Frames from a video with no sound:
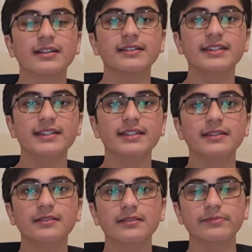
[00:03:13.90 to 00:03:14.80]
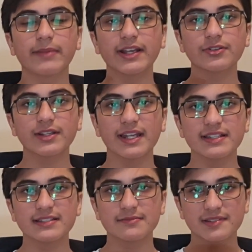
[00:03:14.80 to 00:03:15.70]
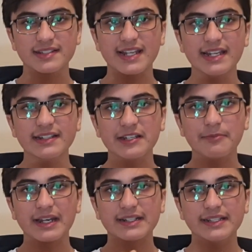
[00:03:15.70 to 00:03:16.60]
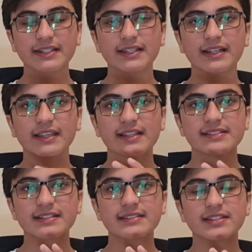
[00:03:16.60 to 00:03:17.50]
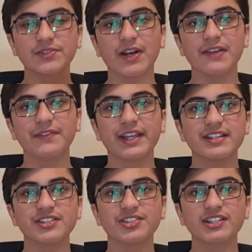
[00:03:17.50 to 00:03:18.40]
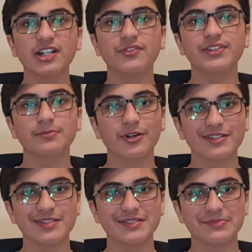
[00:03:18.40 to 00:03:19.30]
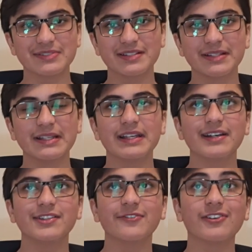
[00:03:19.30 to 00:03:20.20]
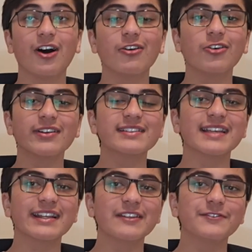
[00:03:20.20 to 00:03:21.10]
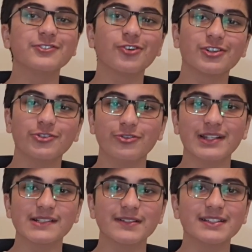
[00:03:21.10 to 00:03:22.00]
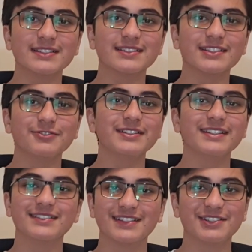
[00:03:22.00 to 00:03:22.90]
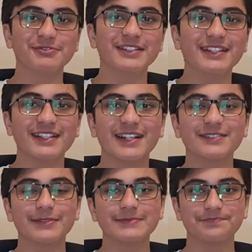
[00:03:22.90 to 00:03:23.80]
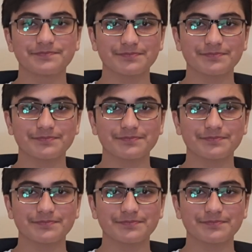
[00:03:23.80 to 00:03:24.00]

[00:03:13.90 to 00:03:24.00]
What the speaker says: the microorganisms, the tiny, tiny bacteria can still survive. They can just shut down their body systems. Now, for how long exactly, we do not know. That's why this theory is a theory, and that's why